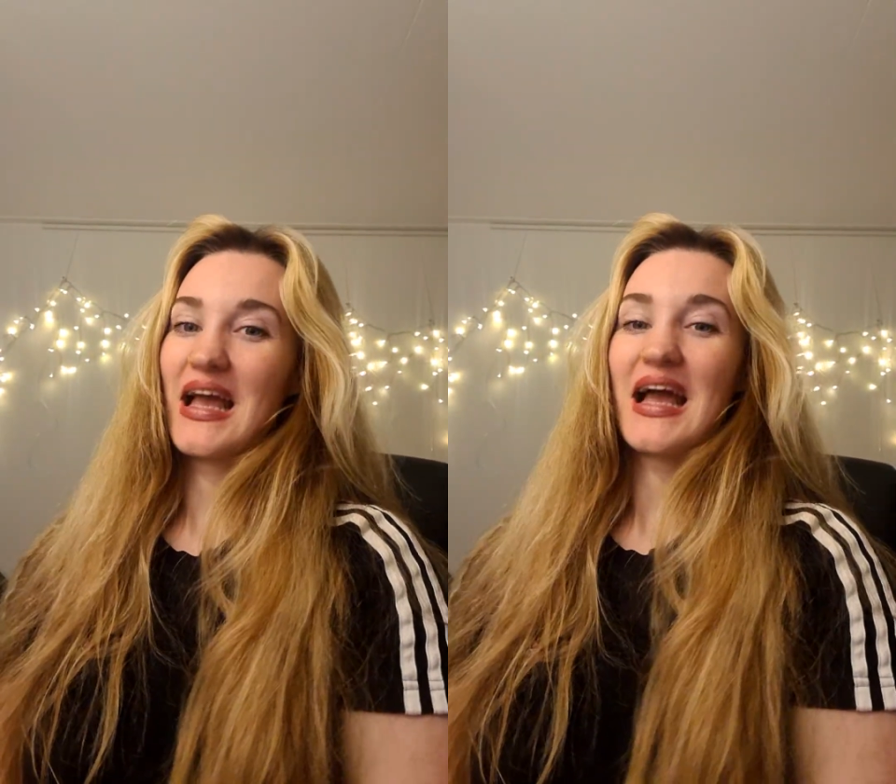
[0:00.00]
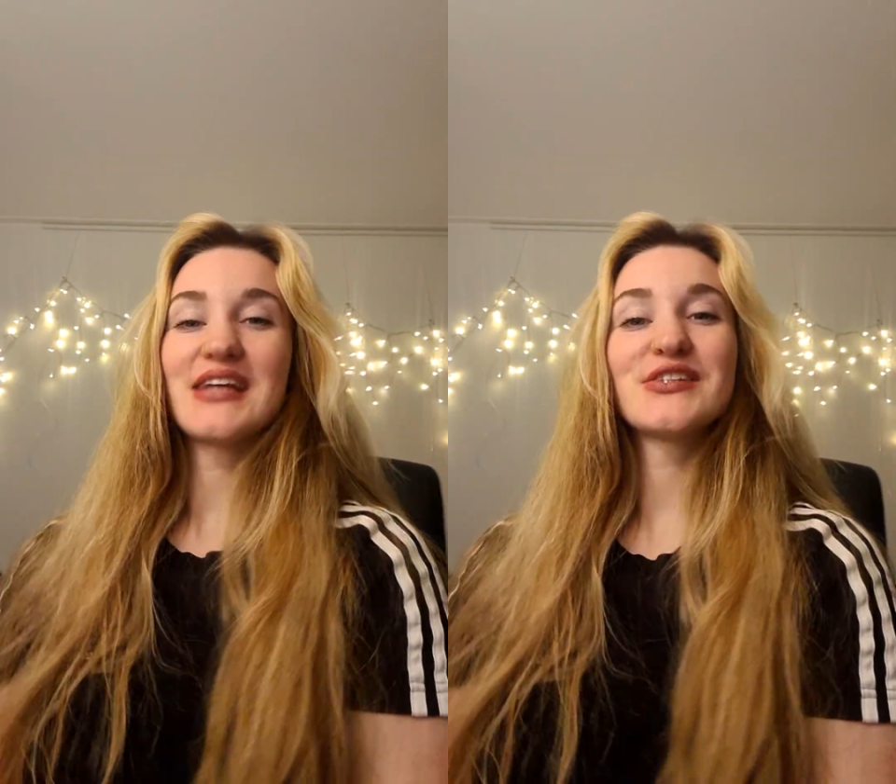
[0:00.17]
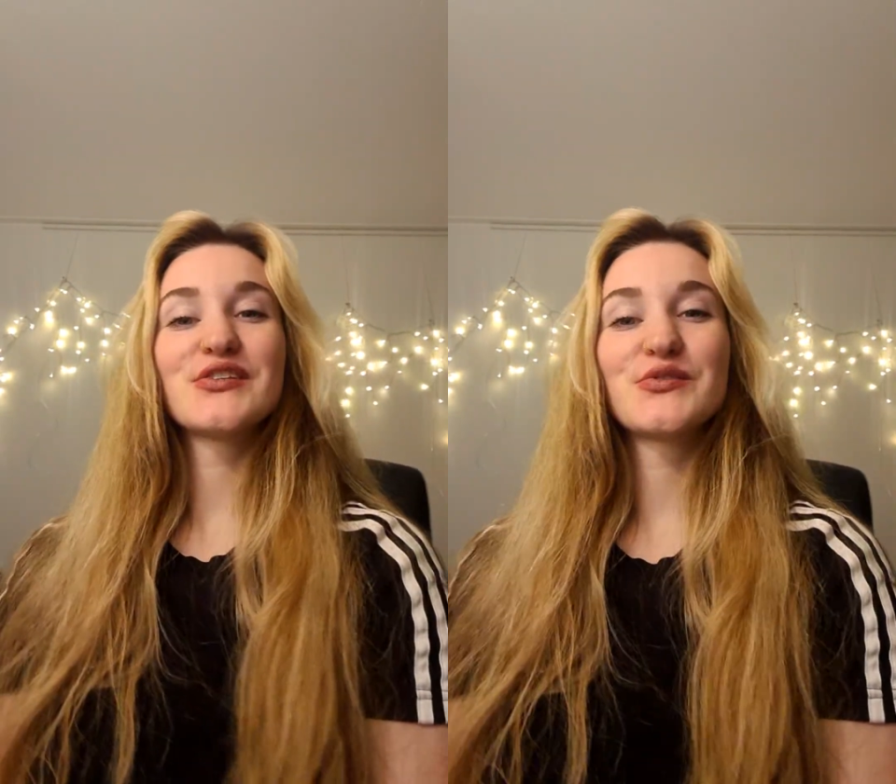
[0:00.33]
I
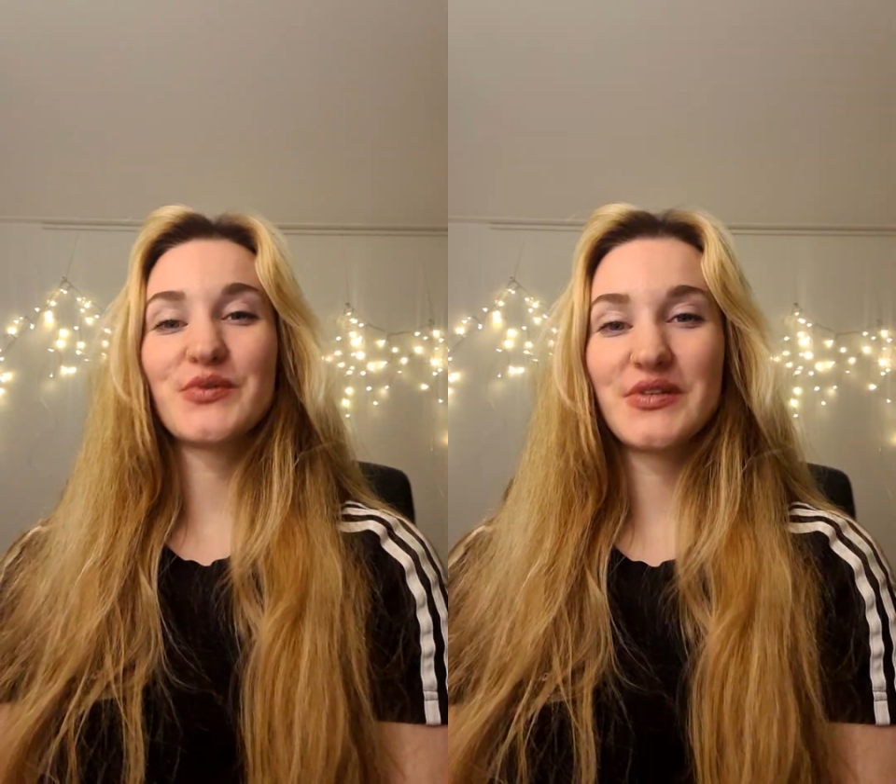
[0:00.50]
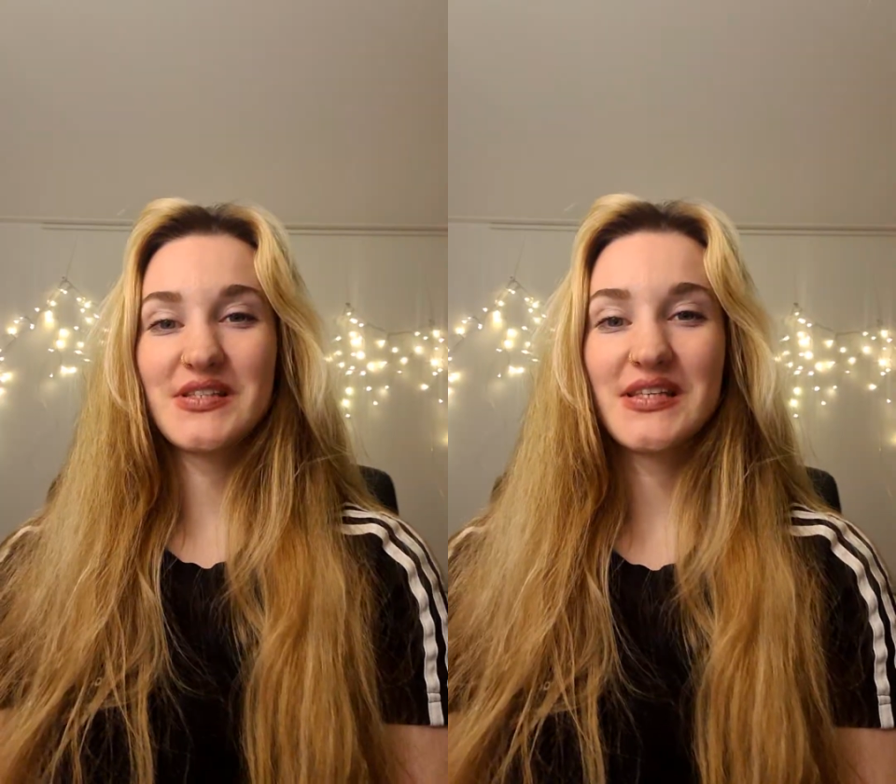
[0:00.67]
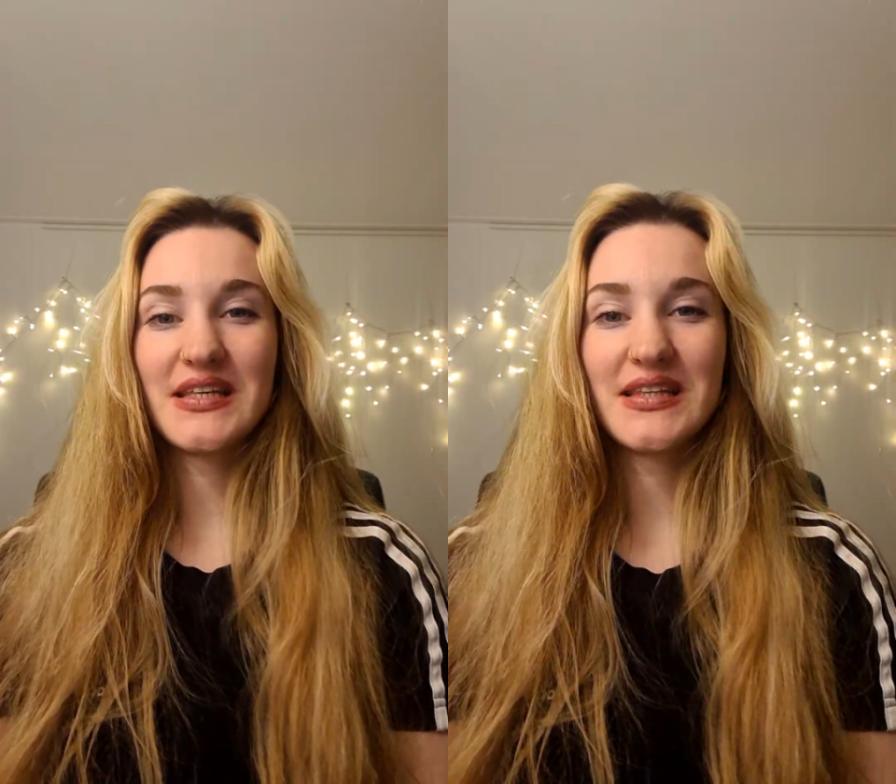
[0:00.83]
just want to
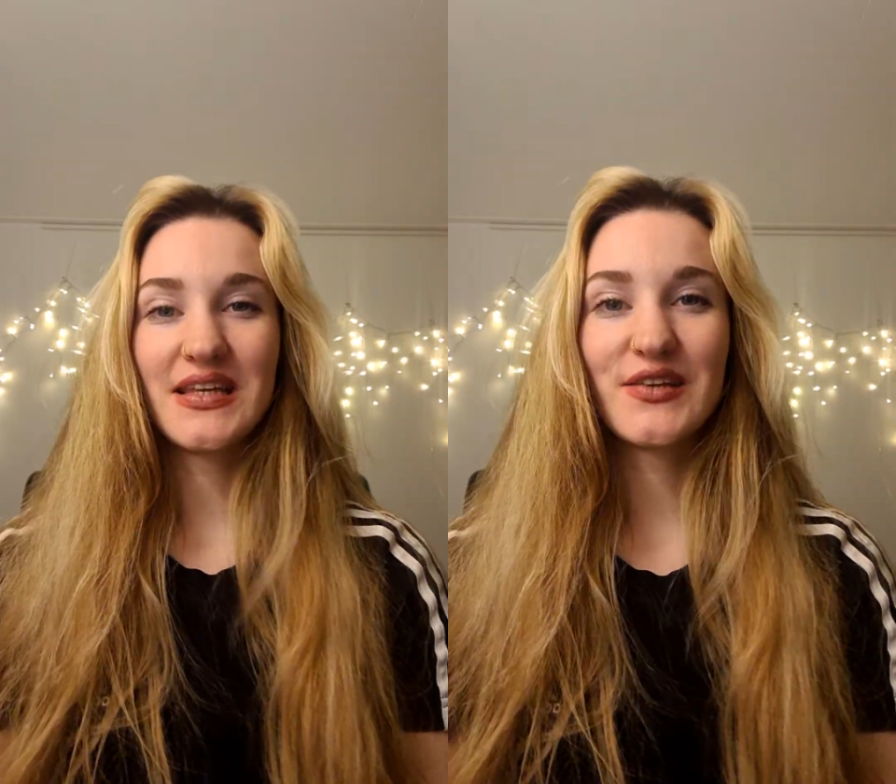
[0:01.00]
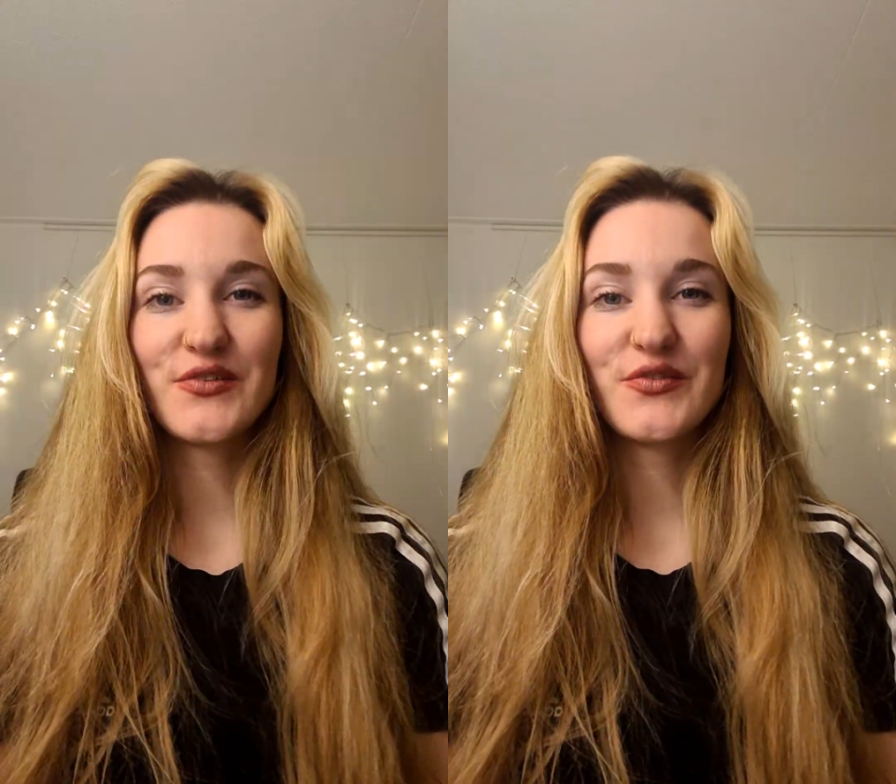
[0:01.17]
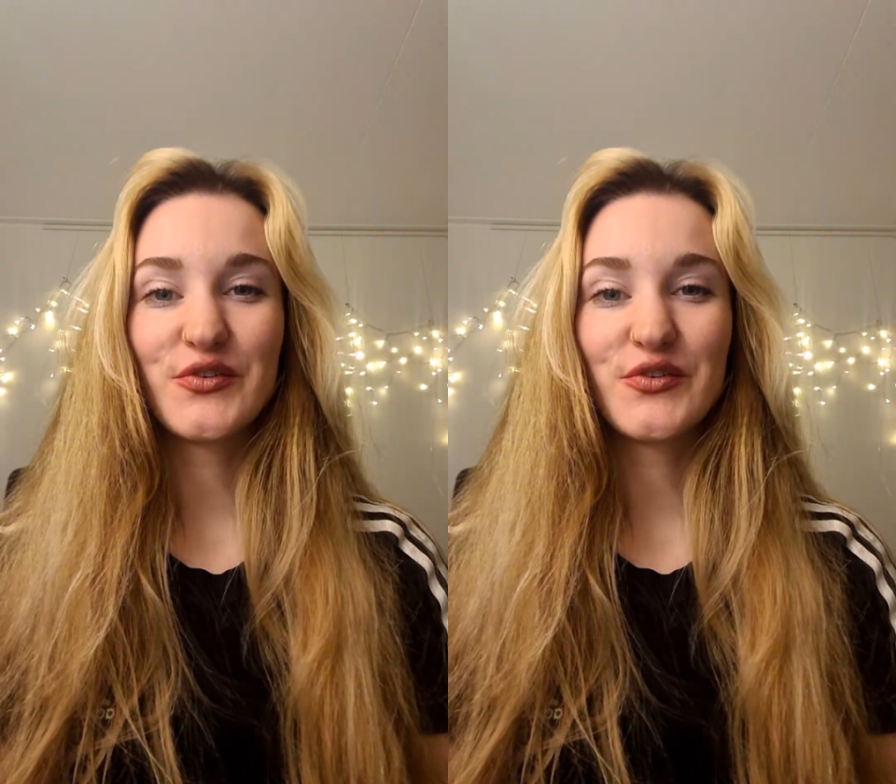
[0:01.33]
say thank you for